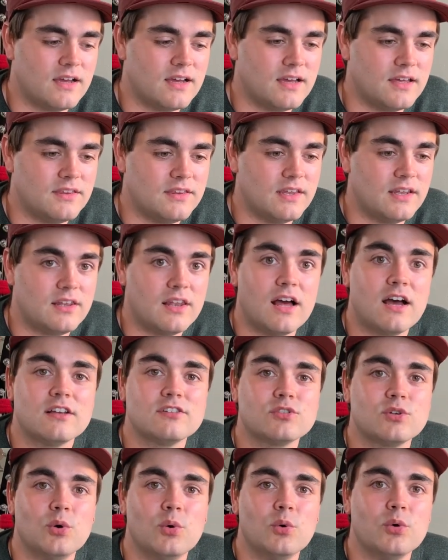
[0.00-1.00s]
uh, the
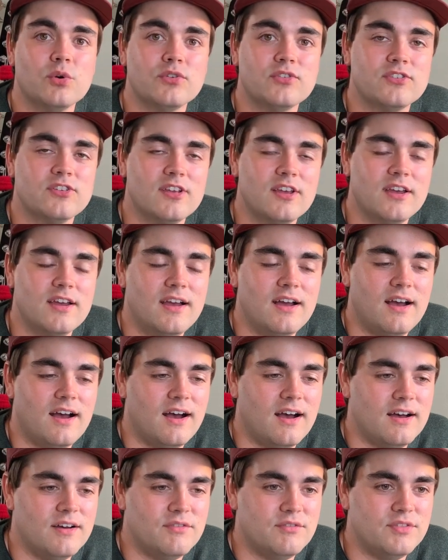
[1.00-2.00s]
last course
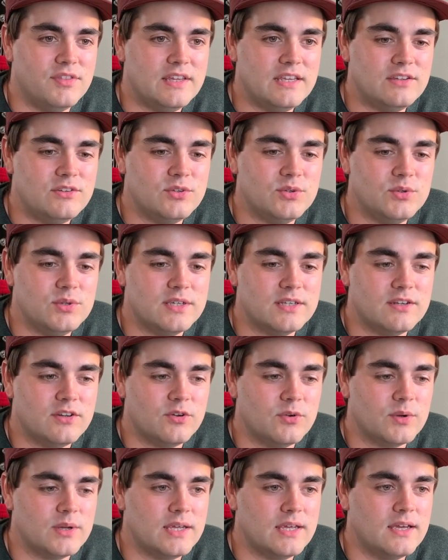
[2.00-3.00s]
of the two-year
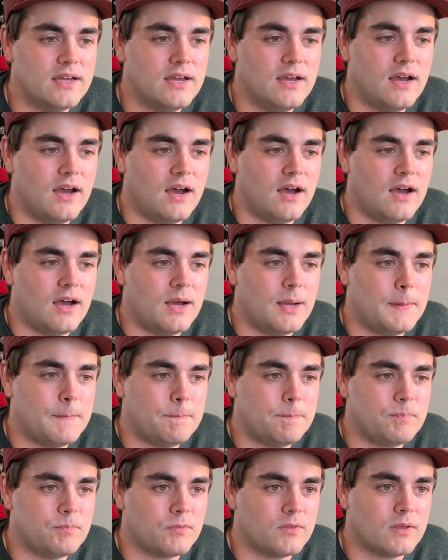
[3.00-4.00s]
degree,
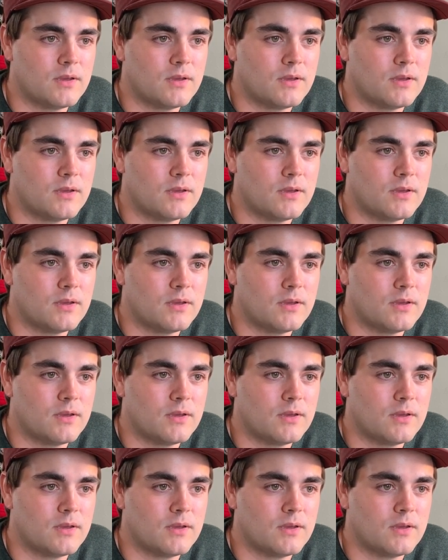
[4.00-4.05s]
um,